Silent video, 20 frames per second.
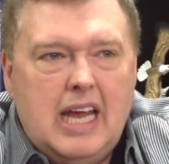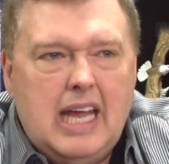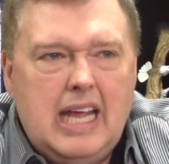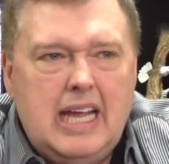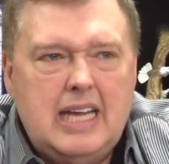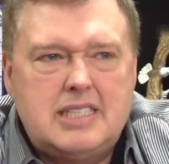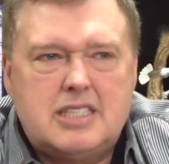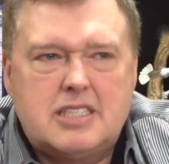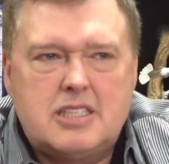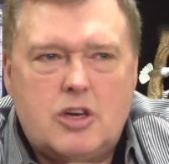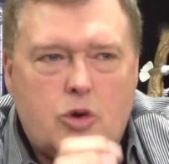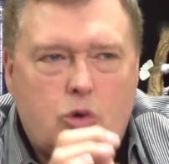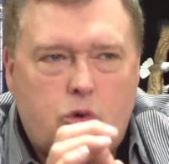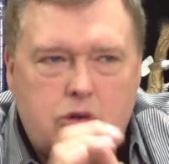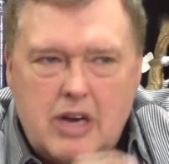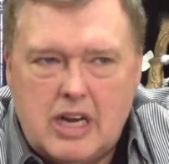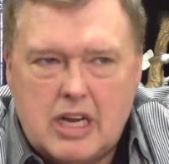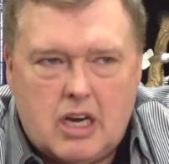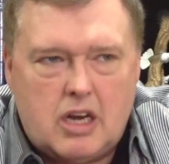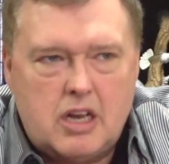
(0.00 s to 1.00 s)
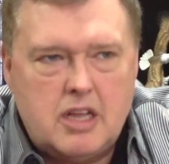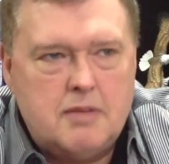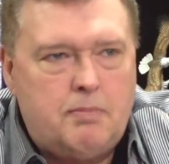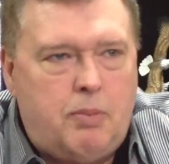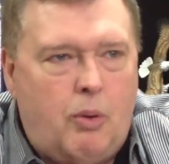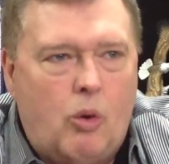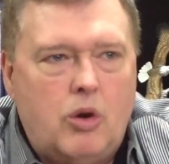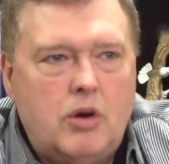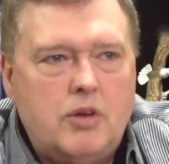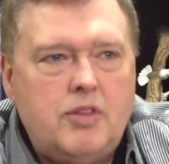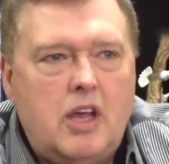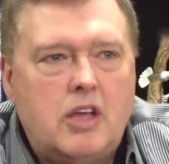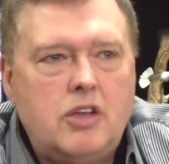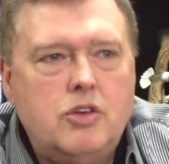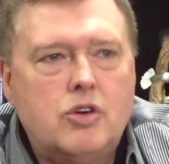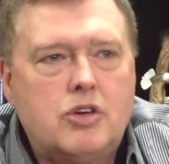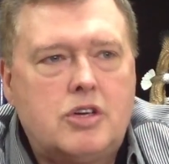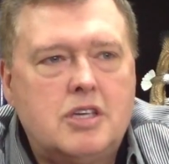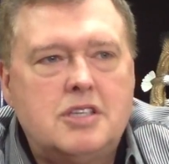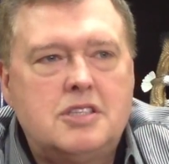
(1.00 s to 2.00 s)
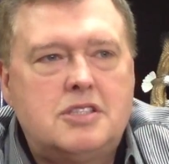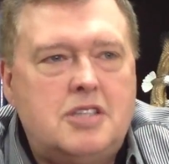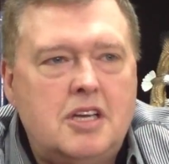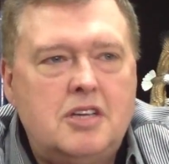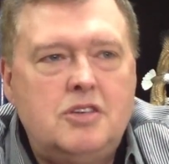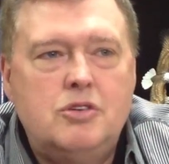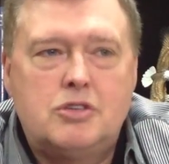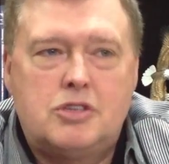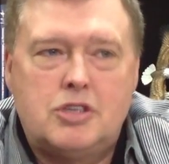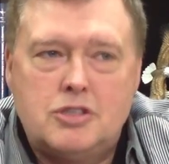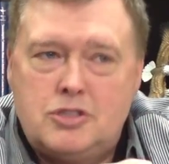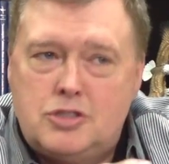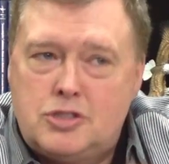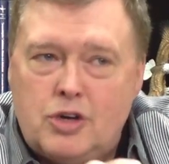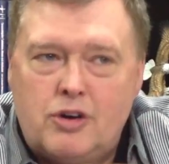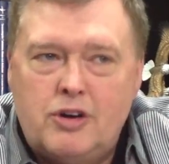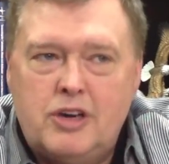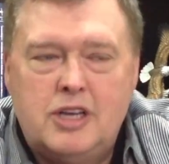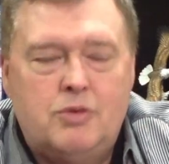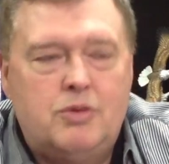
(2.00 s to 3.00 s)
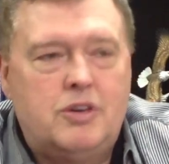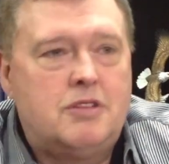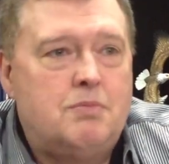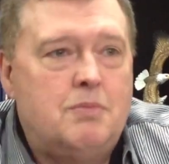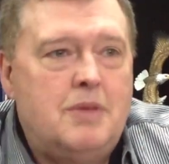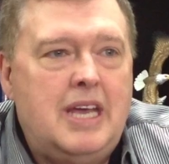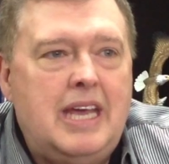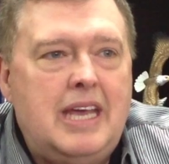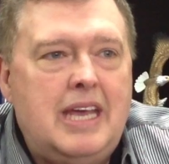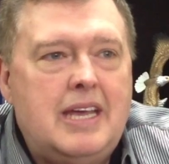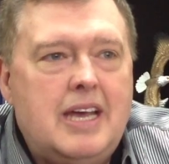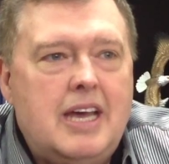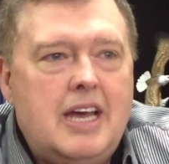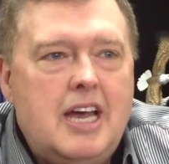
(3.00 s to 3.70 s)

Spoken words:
It's critically important that you continue to journey with me,